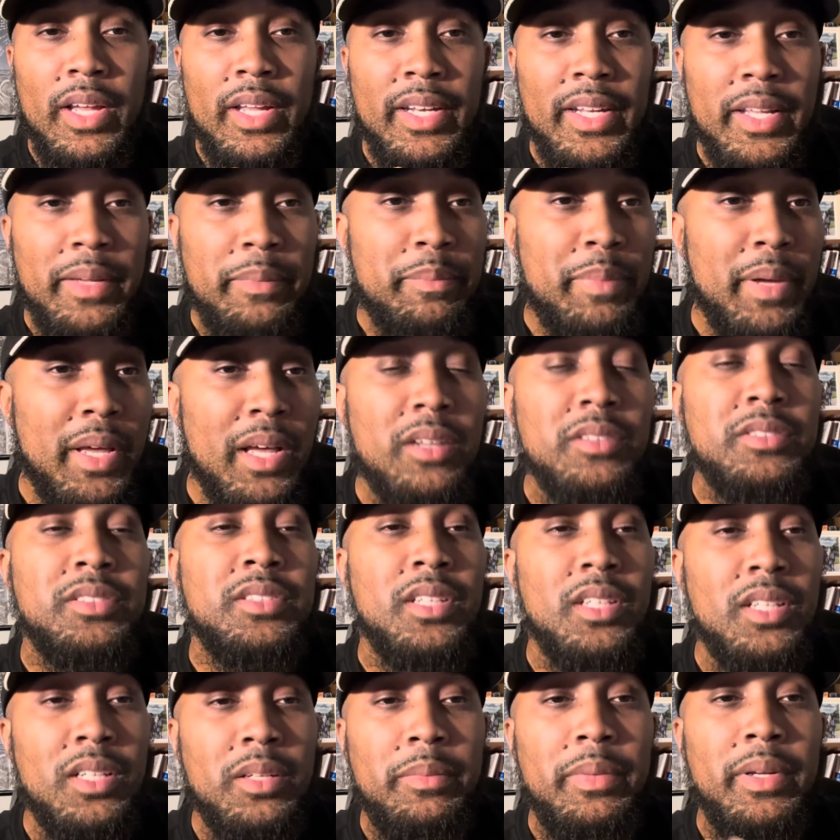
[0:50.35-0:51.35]
They bounced a
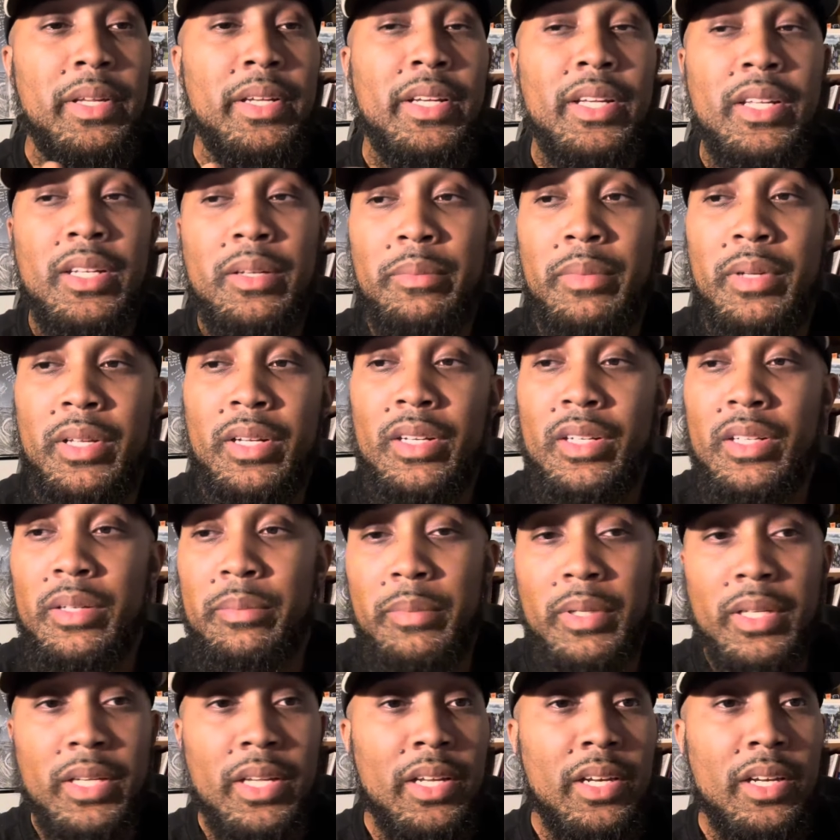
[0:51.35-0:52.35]
little bit in the
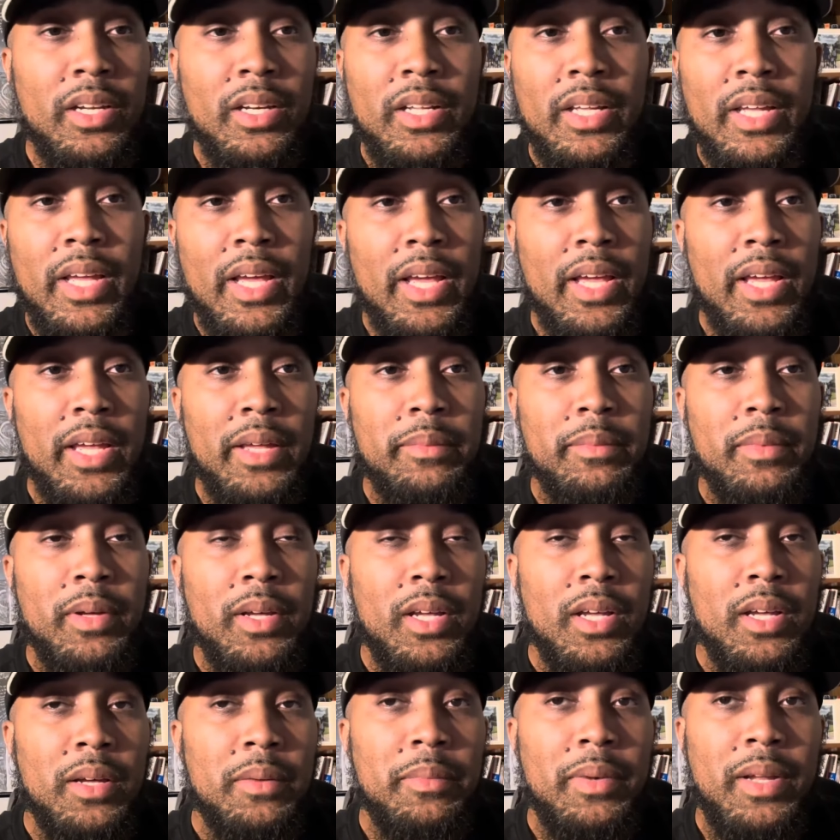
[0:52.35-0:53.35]
beginning of the game.
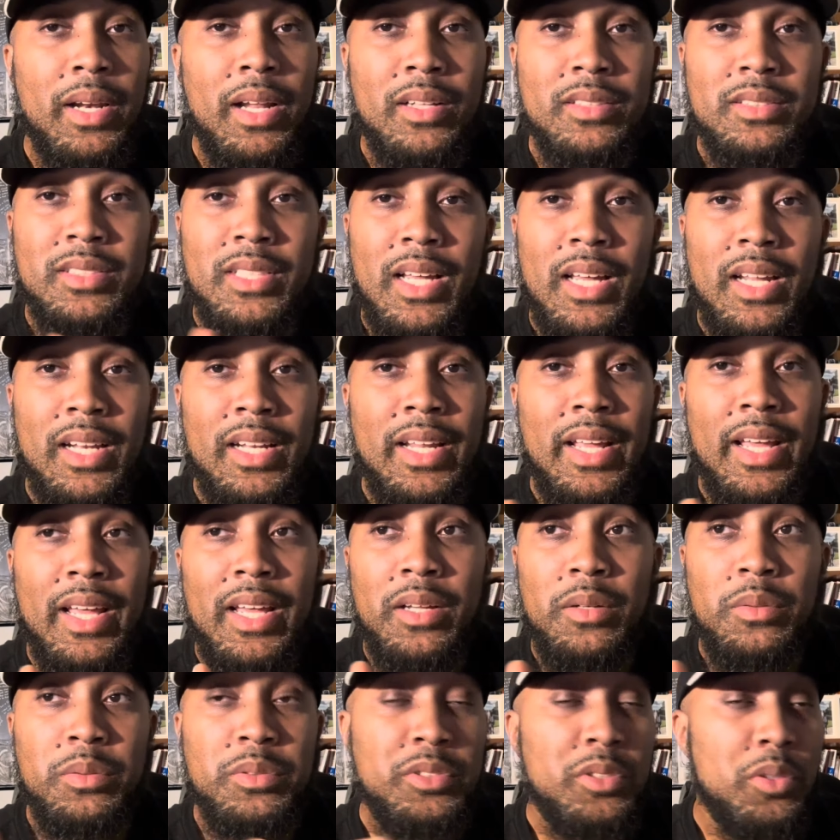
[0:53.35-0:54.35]
But outside of that,
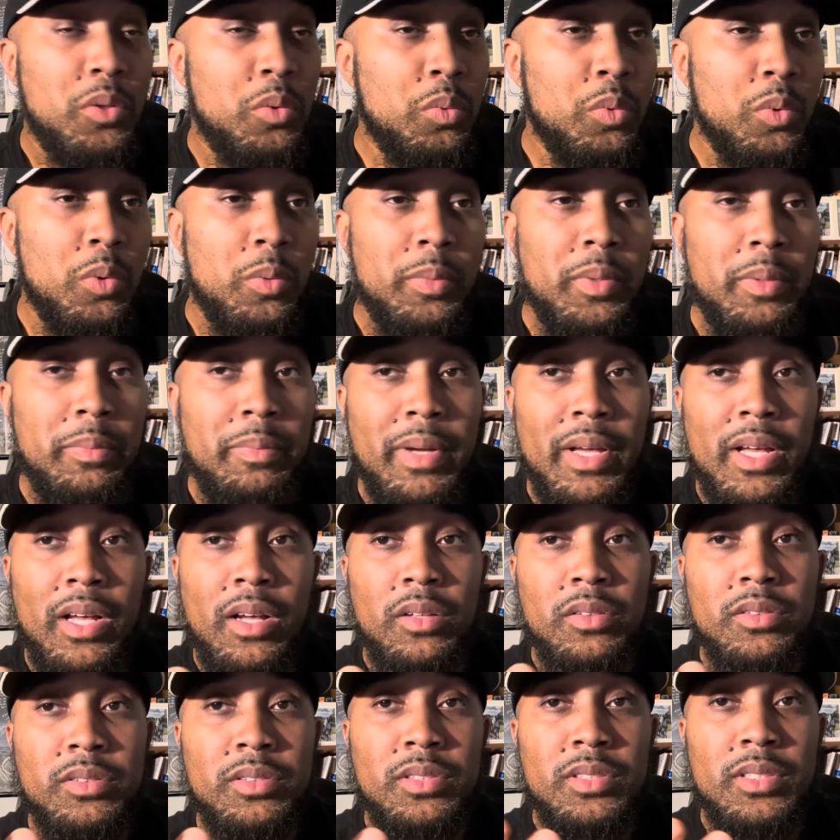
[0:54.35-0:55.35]
it was no room to
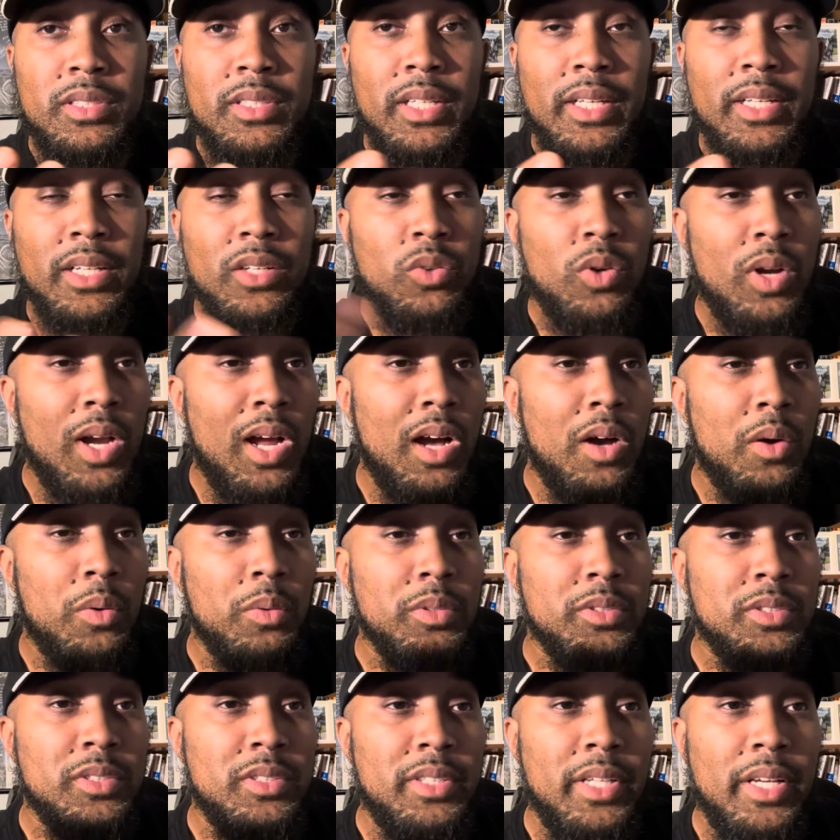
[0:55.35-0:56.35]
bounce. That crowd
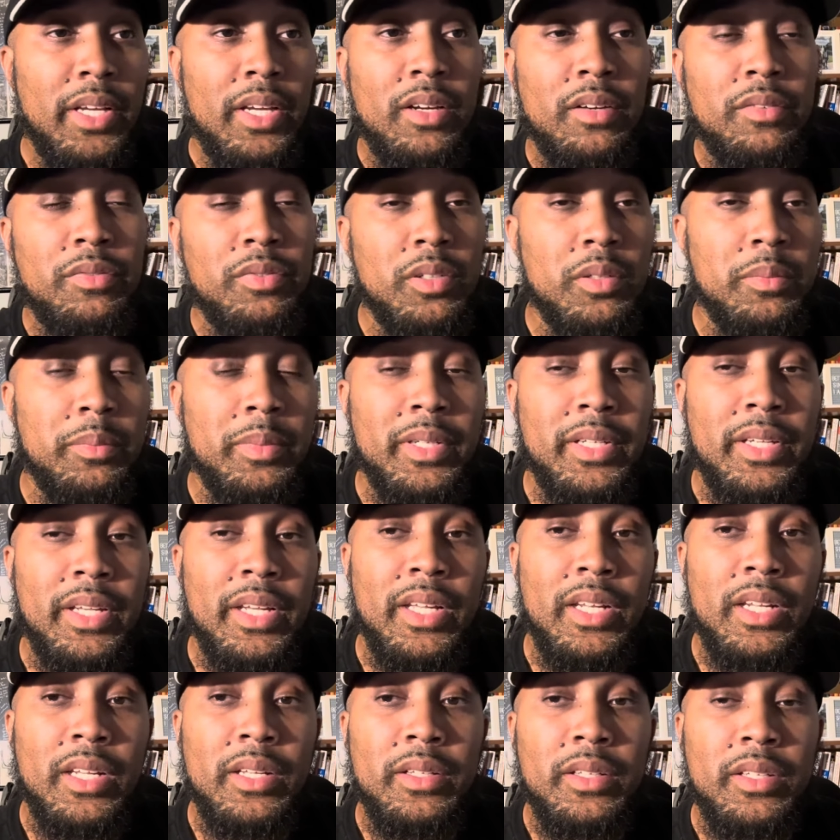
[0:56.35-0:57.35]
was dead from the
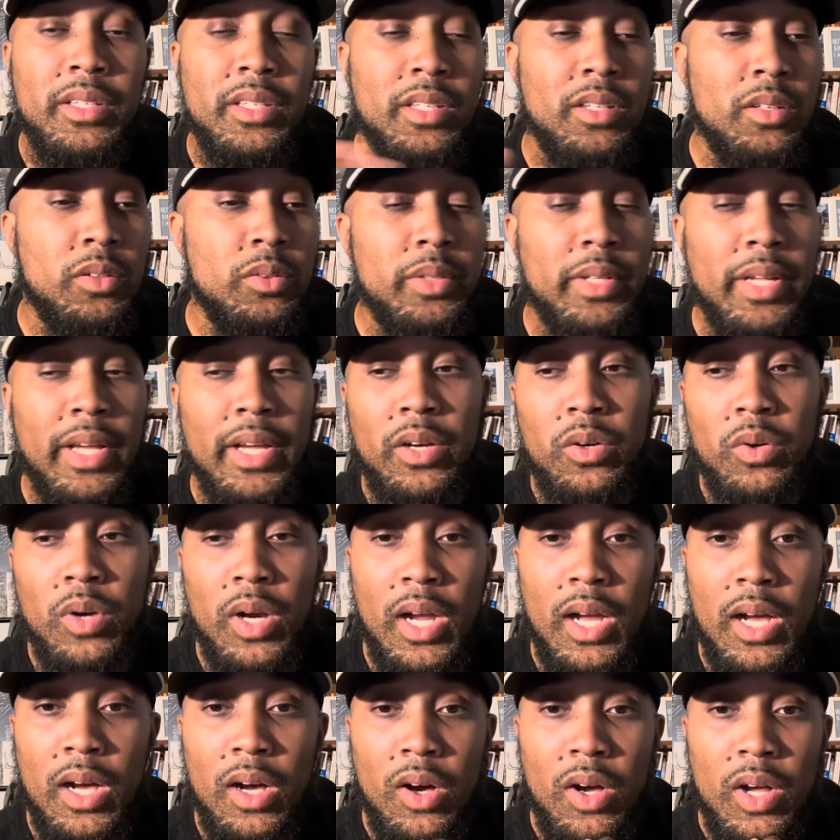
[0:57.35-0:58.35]
beginning and killed that
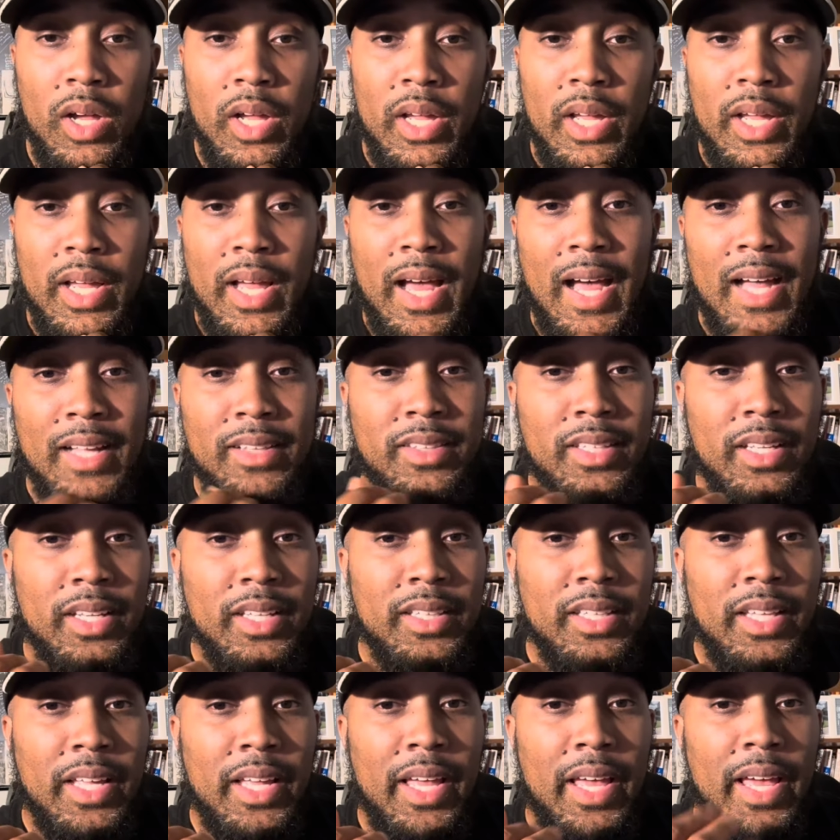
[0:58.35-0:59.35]
crowd. I think
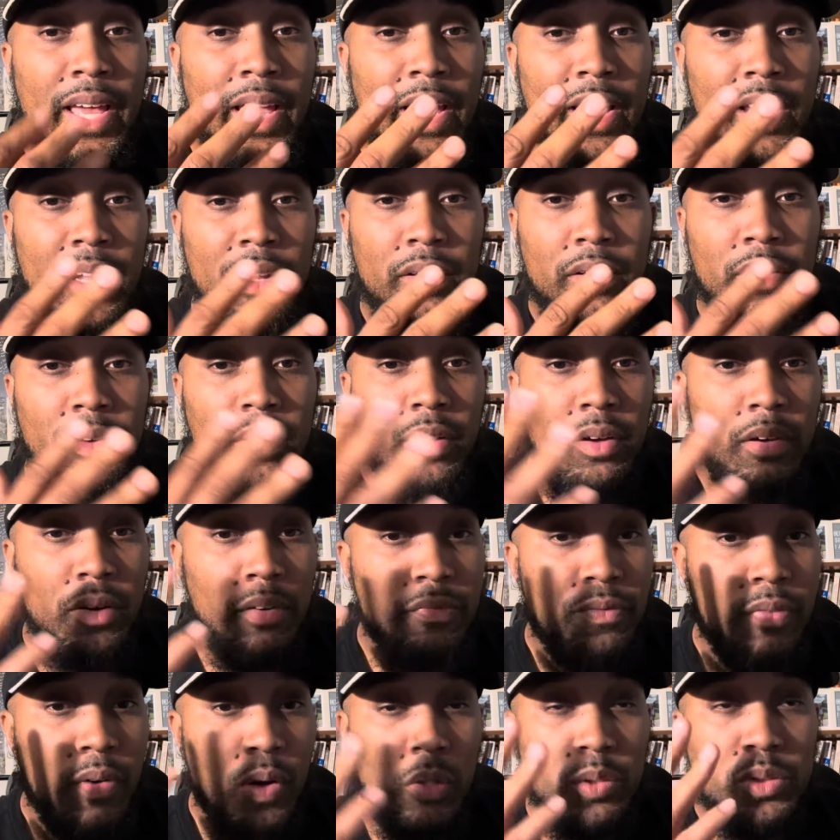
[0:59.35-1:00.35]
they had a, a
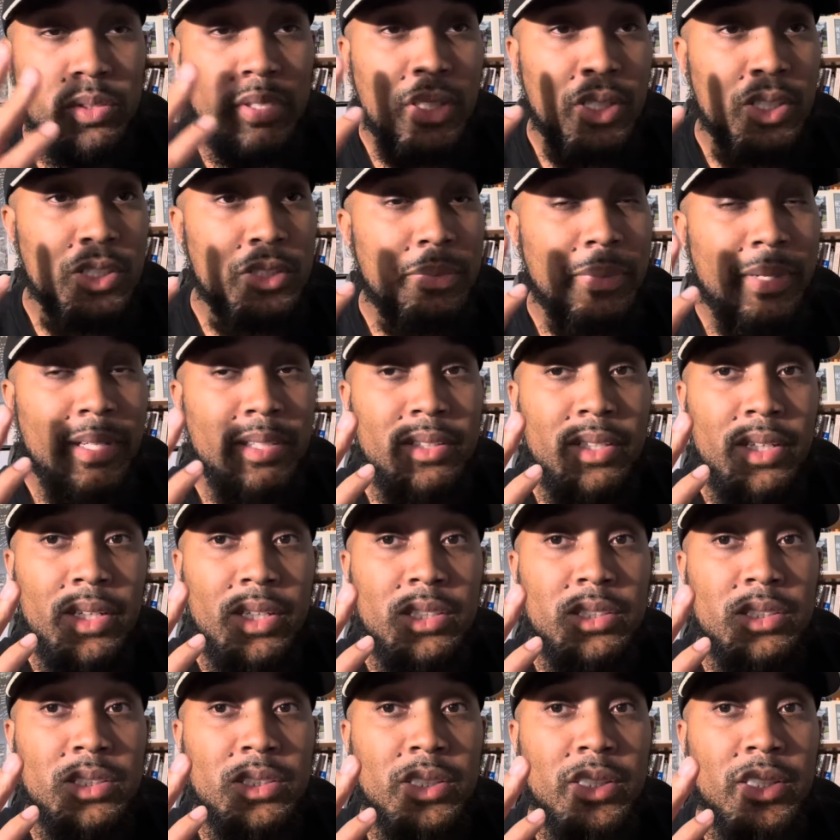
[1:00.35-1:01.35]
faulty
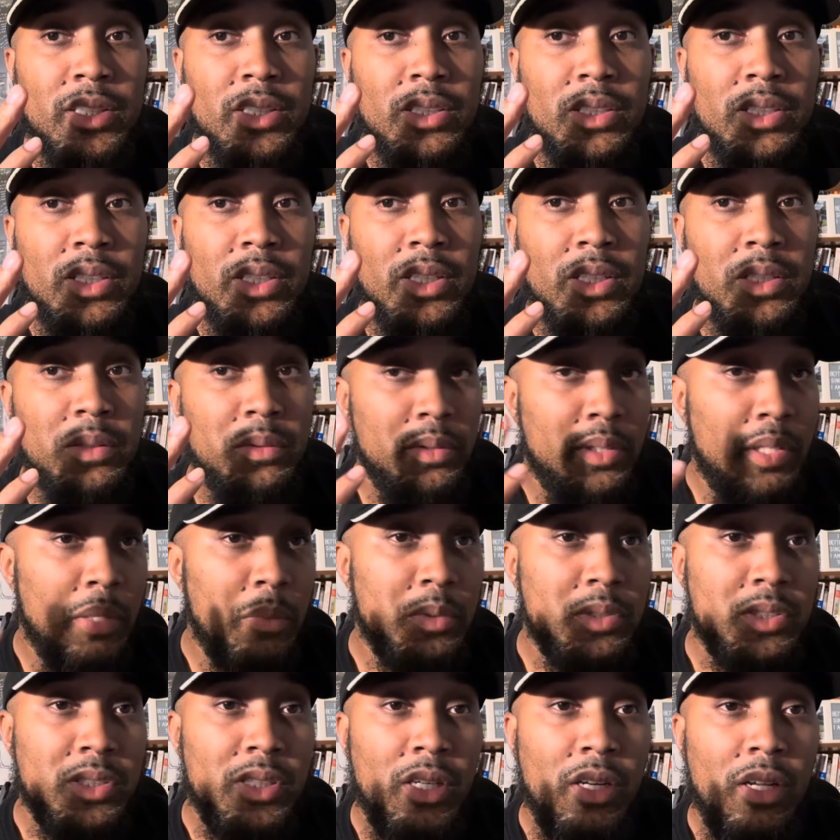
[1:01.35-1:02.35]
expectation and, and they, they
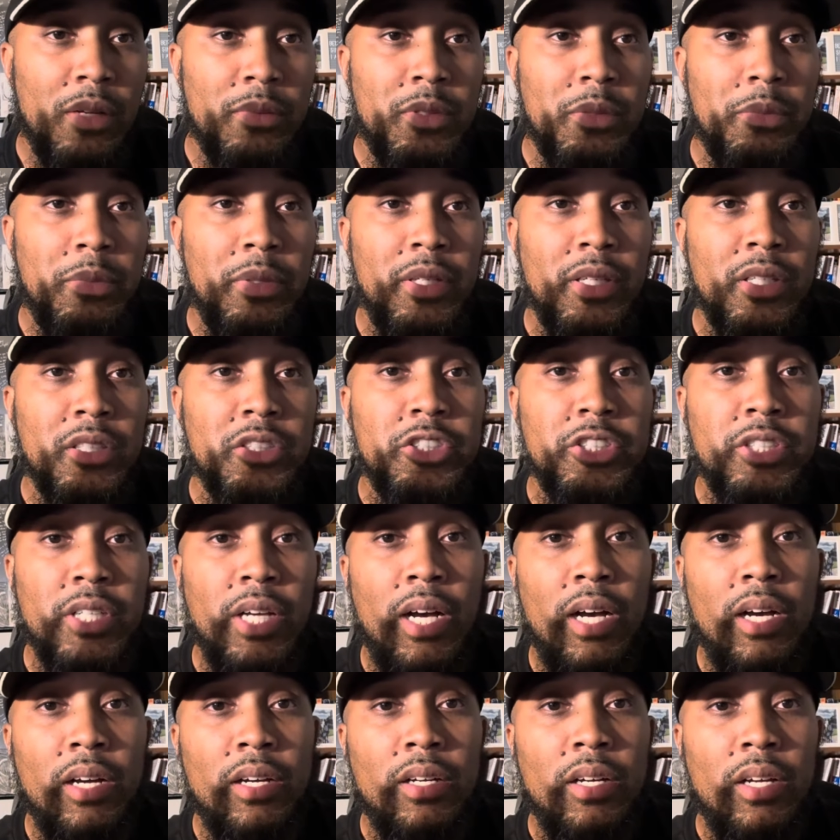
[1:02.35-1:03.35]
were set up to be in
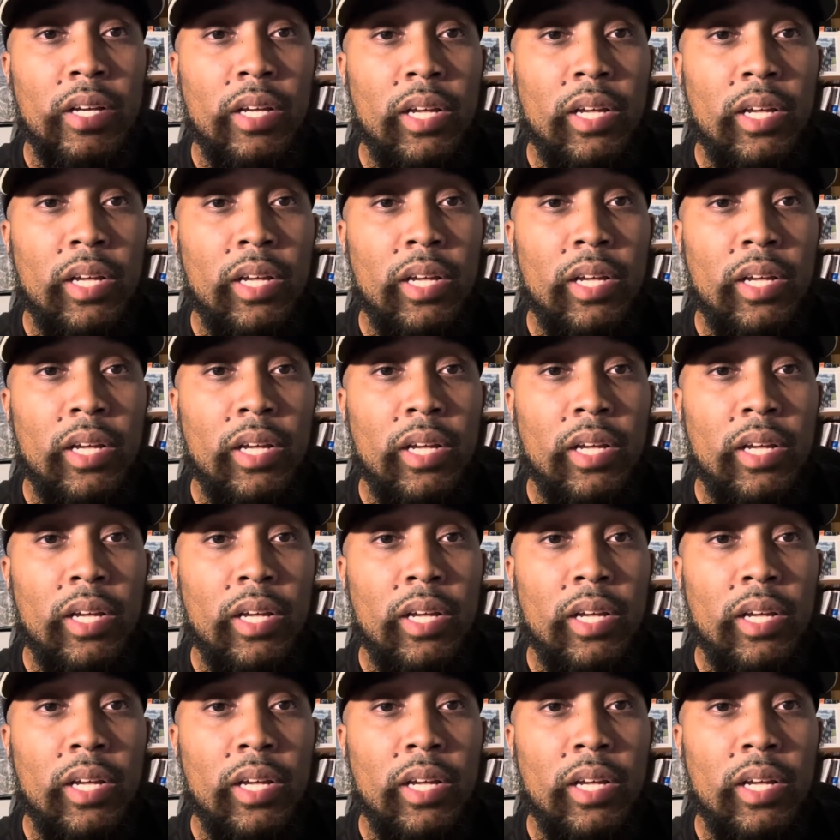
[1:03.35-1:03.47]
shock.